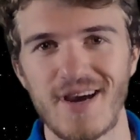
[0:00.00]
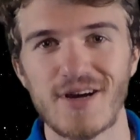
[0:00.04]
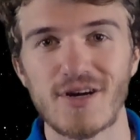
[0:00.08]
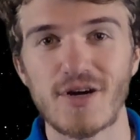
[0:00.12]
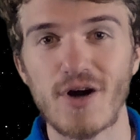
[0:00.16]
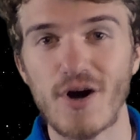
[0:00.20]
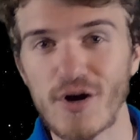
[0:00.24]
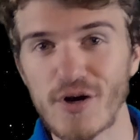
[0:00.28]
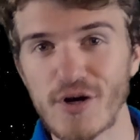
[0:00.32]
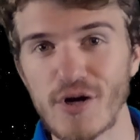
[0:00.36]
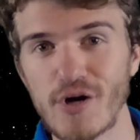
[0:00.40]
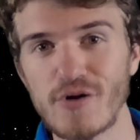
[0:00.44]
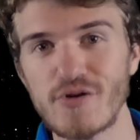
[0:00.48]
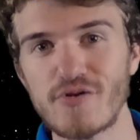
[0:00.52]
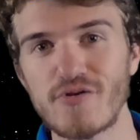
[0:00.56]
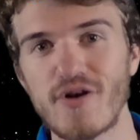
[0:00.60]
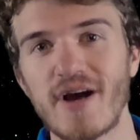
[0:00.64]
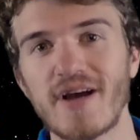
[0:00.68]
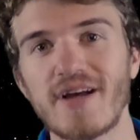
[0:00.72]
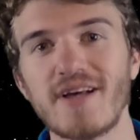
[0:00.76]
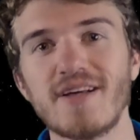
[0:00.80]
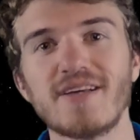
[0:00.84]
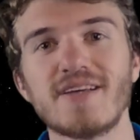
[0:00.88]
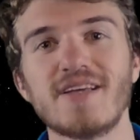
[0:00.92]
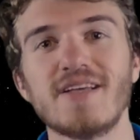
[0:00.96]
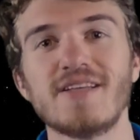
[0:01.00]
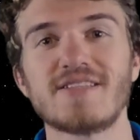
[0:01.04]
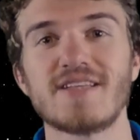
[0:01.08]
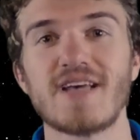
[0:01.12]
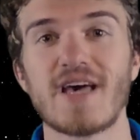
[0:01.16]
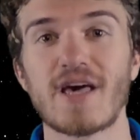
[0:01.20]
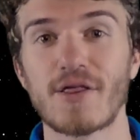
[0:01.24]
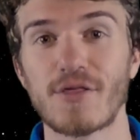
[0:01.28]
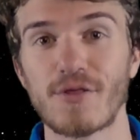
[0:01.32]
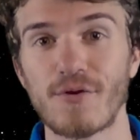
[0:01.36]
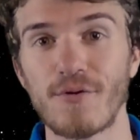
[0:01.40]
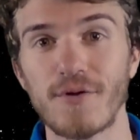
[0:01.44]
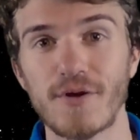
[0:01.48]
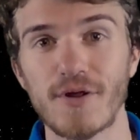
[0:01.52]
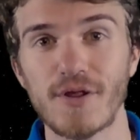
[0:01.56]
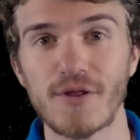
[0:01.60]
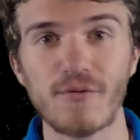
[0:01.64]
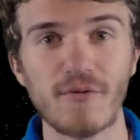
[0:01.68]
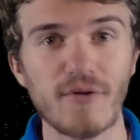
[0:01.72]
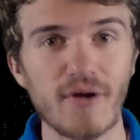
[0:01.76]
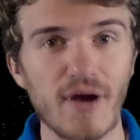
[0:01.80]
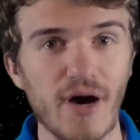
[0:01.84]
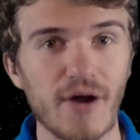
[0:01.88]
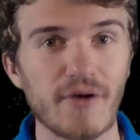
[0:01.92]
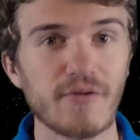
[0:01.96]
Cargo Dragon can take
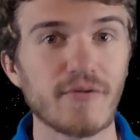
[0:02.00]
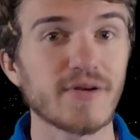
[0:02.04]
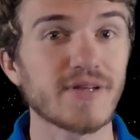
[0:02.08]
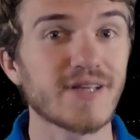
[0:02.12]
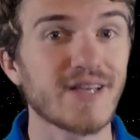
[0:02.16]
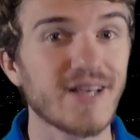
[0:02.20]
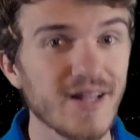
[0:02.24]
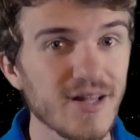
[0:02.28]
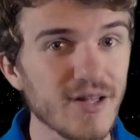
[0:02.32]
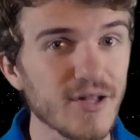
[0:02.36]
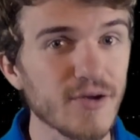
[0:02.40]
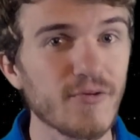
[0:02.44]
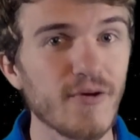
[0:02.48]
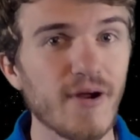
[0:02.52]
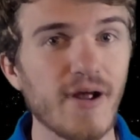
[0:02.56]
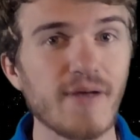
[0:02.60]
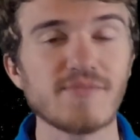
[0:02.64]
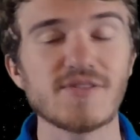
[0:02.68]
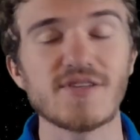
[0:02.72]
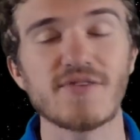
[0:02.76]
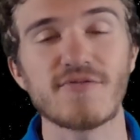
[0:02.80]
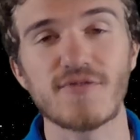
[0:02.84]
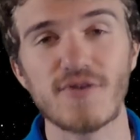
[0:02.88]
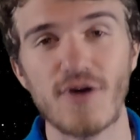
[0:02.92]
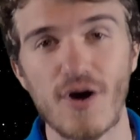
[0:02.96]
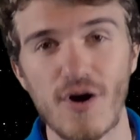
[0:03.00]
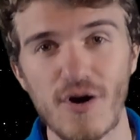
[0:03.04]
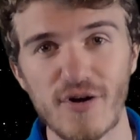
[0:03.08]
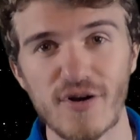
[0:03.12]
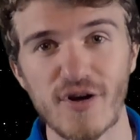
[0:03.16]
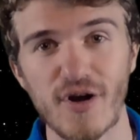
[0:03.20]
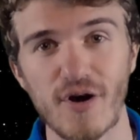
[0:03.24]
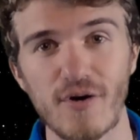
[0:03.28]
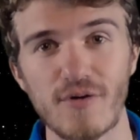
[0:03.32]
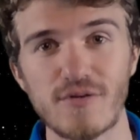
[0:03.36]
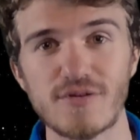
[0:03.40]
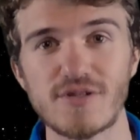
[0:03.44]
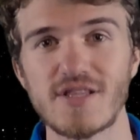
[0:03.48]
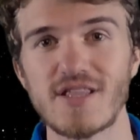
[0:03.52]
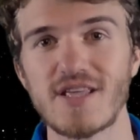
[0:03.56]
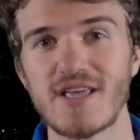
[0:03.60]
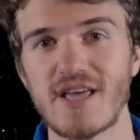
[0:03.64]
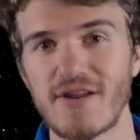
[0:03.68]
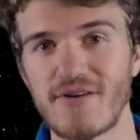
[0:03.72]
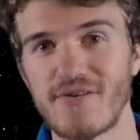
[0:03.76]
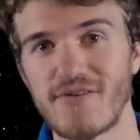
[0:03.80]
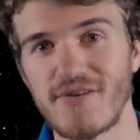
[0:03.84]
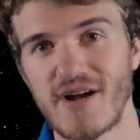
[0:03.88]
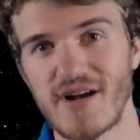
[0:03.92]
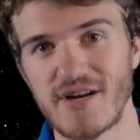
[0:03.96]
3,300 kilograms of cargo to the
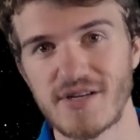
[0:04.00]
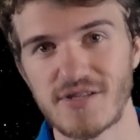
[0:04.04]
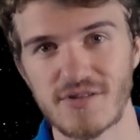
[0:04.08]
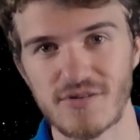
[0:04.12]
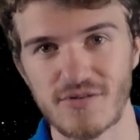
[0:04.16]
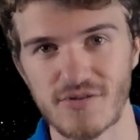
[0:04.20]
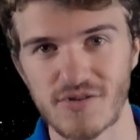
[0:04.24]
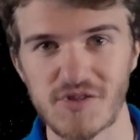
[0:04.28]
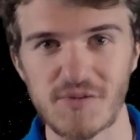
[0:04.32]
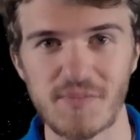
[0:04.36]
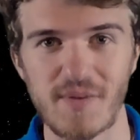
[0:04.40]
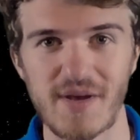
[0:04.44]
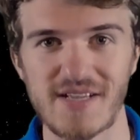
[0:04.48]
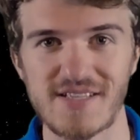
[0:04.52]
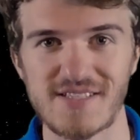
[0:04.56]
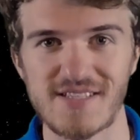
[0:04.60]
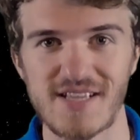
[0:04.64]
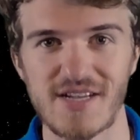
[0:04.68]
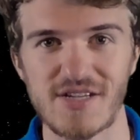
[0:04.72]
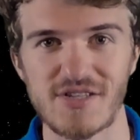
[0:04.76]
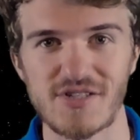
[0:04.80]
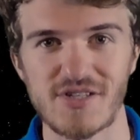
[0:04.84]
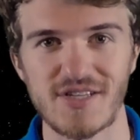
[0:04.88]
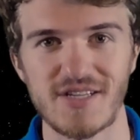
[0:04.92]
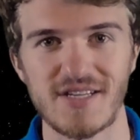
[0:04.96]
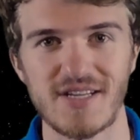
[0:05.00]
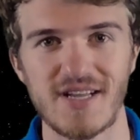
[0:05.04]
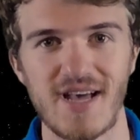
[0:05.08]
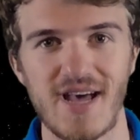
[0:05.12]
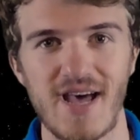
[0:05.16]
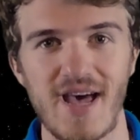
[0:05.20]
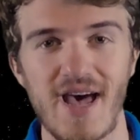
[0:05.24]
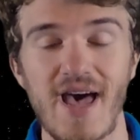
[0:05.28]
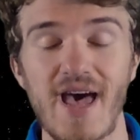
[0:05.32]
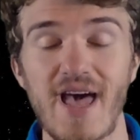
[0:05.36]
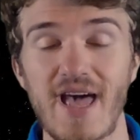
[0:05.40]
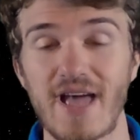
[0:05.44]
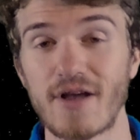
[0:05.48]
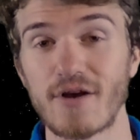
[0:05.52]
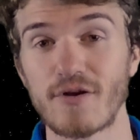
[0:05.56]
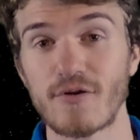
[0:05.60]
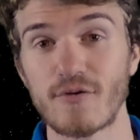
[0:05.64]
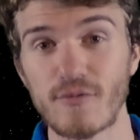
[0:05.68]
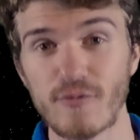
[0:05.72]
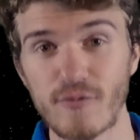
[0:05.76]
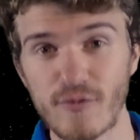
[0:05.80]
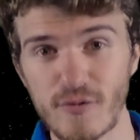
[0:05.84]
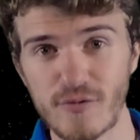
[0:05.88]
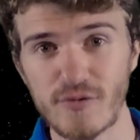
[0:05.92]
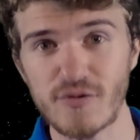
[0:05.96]
International Space Station, and
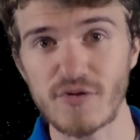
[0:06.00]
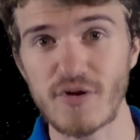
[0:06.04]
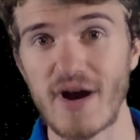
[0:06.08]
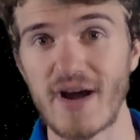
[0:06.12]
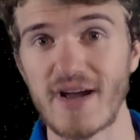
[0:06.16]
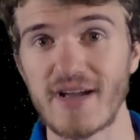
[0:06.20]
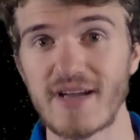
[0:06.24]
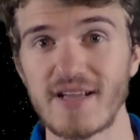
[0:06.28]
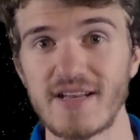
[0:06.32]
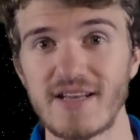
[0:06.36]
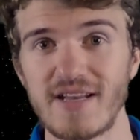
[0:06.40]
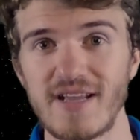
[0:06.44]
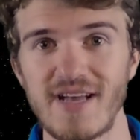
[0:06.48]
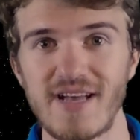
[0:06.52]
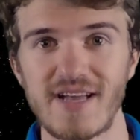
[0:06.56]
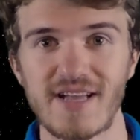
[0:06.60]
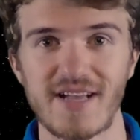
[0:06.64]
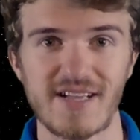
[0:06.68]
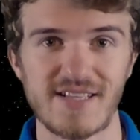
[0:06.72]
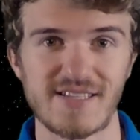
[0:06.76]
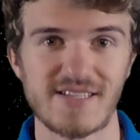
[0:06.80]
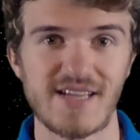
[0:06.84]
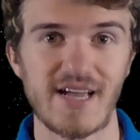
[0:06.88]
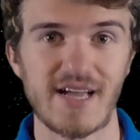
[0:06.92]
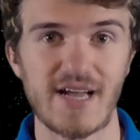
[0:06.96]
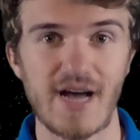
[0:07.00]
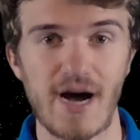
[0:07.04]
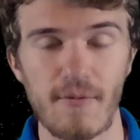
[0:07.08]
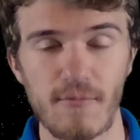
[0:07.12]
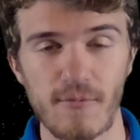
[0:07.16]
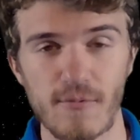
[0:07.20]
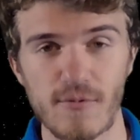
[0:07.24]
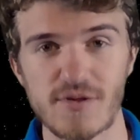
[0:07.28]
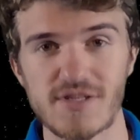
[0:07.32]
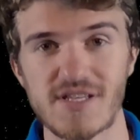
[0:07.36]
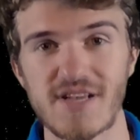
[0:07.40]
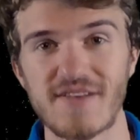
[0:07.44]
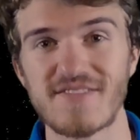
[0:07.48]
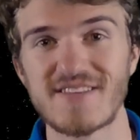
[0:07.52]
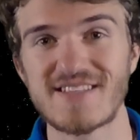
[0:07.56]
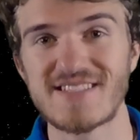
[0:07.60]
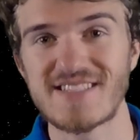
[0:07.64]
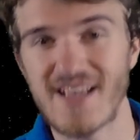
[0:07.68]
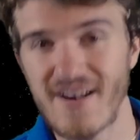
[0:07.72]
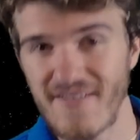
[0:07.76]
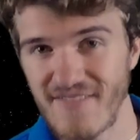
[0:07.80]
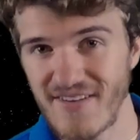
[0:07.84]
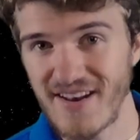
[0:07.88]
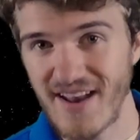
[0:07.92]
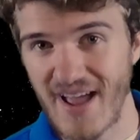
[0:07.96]
Crew Dragon can take upwards of
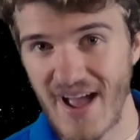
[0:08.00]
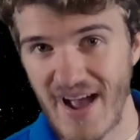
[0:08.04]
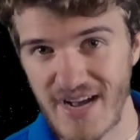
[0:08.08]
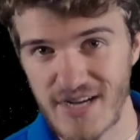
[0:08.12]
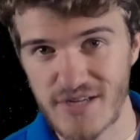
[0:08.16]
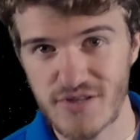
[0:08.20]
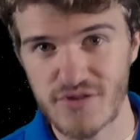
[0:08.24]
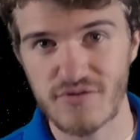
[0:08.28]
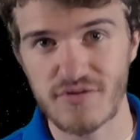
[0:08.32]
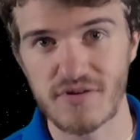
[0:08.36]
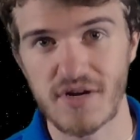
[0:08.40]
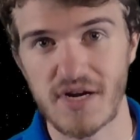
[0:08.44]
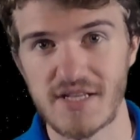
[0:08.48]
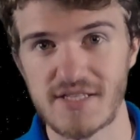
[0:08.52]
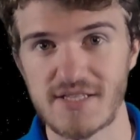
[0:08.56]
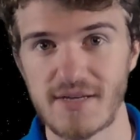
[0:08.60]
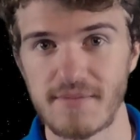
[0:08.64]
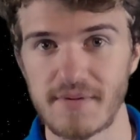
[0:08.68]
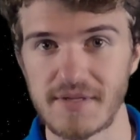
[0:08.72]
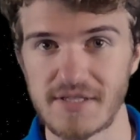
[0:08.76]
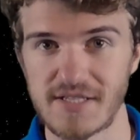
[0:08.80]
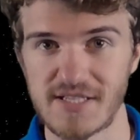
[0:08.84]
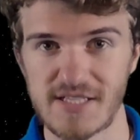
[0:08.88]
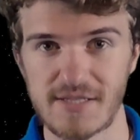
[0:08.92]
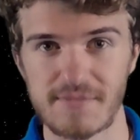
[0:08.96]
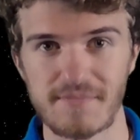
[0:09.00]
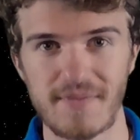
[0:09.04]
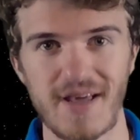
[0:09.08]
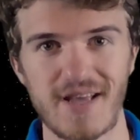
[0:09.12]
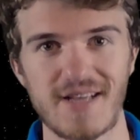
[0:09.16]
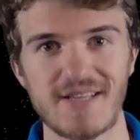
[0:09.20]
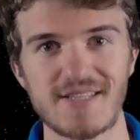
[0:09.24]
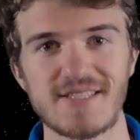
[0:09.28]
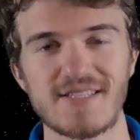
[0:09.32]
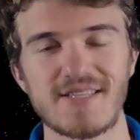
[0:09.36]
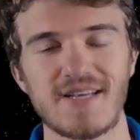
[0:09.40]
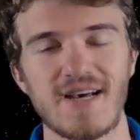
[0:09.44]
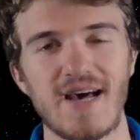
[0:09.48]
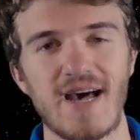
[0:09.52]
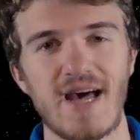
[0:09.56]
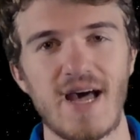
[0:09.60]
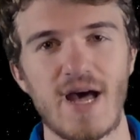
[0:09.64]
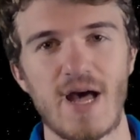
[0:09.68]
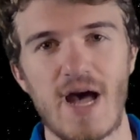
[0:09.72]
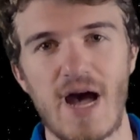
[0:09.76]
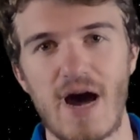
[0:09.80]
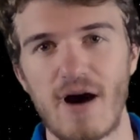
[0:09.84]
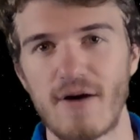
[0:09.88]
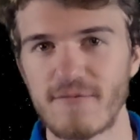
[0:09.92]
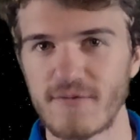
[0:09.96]
7 astronauts up into space.
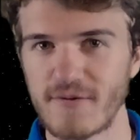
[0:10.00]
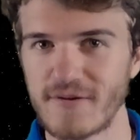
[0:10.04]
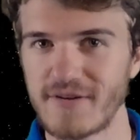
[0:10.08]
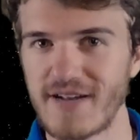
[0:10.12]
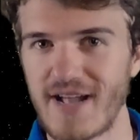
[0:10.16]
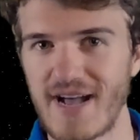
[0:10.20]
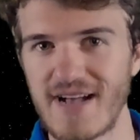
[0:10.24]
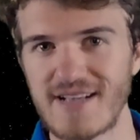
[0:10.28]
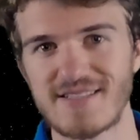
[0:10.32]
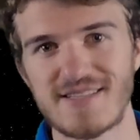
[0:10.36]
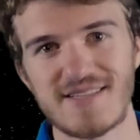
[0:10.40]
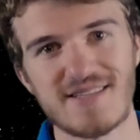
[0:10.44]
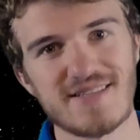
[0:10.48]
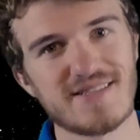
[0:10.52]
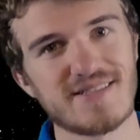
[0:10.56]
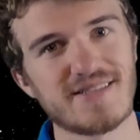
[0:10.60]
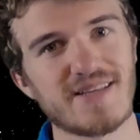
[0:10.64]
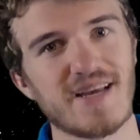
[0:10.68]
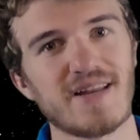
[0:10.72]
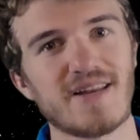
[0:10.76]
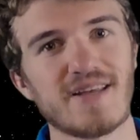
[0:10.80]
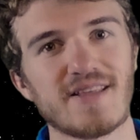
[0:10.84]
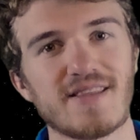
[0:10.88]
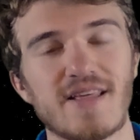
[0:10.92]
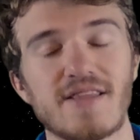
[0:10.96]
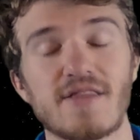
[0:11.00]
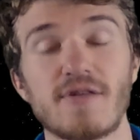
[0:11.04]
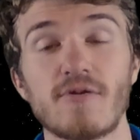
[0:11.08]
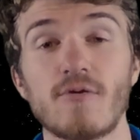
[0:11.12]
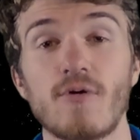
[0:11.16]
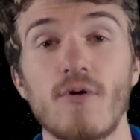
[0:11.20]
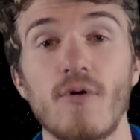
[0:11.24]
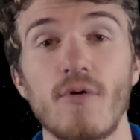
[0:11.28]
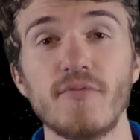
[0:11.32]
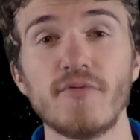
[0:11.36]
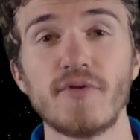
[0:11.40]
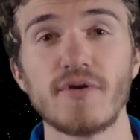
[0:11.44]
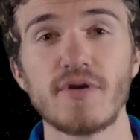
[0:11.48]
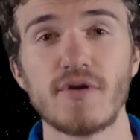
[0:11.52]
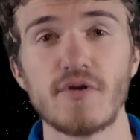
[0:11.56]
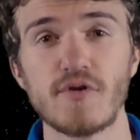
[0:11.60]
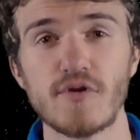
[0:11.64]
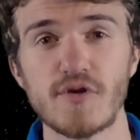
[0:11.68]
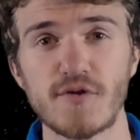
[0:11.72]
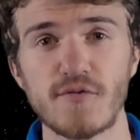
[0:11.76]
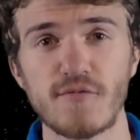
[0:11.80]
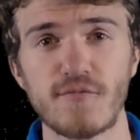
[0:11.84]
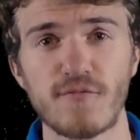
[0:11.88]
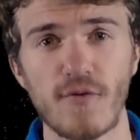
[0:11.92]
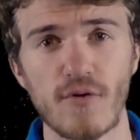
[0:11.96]
However, NASA stated that they'll only
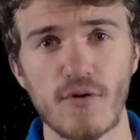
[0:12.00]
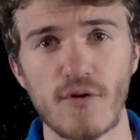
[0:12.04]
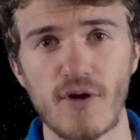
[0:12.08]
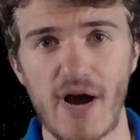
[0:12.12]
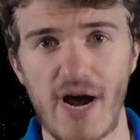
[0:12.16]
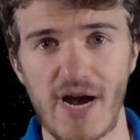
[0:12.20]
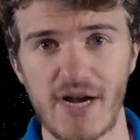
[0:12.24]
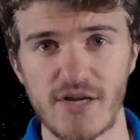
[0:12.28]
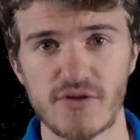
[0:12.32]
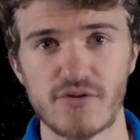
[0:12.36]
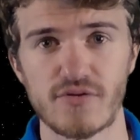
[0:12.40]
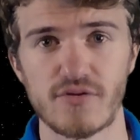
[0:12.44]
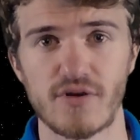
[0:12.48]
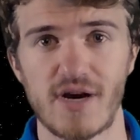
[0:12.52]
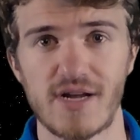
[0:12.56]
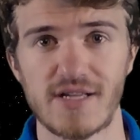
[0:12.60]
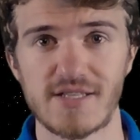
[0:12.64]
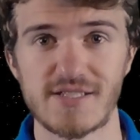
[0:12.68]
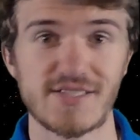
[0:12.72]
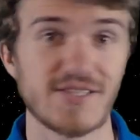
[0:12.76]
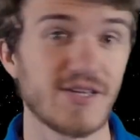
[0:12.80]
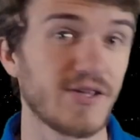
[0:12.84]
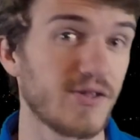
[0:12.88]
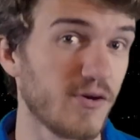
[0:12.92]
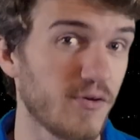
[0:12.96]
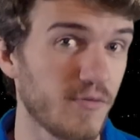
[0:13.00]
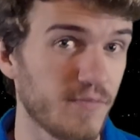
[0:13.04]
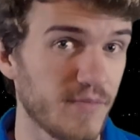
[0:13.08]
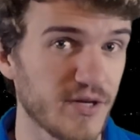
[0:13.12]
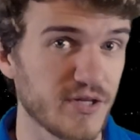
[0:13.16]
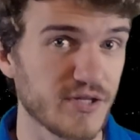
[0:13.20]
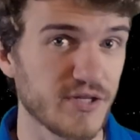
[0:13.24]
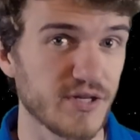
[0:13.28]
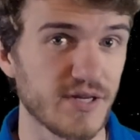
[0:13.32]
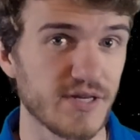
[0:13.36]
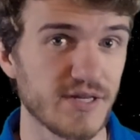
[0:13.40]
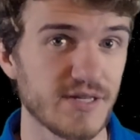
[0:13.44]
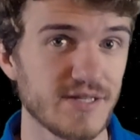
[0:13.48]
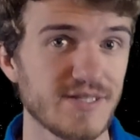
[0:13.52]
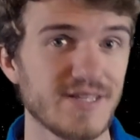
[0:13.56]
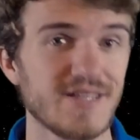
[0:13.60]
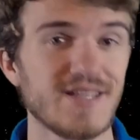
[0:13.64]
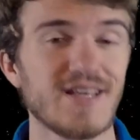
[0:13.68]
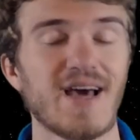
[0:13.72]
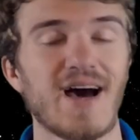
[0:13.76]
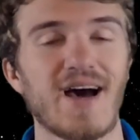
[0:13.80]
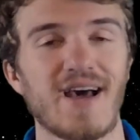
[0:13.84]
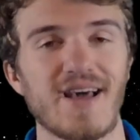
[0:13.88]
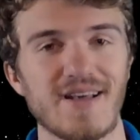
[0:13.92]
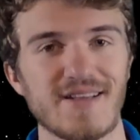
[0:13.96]
use 4 astronauts to their mission to
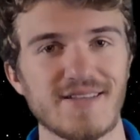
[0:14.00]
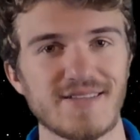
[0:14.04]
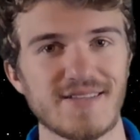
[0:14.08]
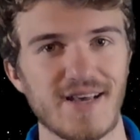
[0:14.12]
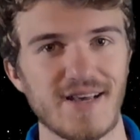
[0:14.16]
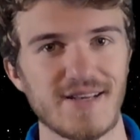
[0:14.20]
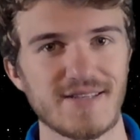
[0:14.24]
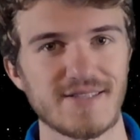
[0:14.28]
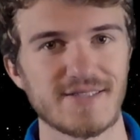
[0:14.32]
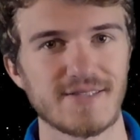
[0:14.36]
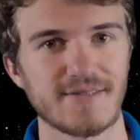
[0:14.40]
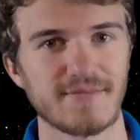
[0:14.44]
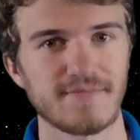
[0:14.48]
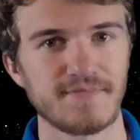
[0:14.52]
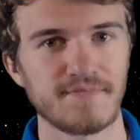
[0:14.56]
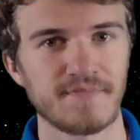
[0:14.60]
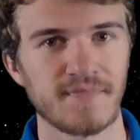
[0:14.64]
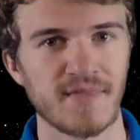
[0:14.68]
the ISS.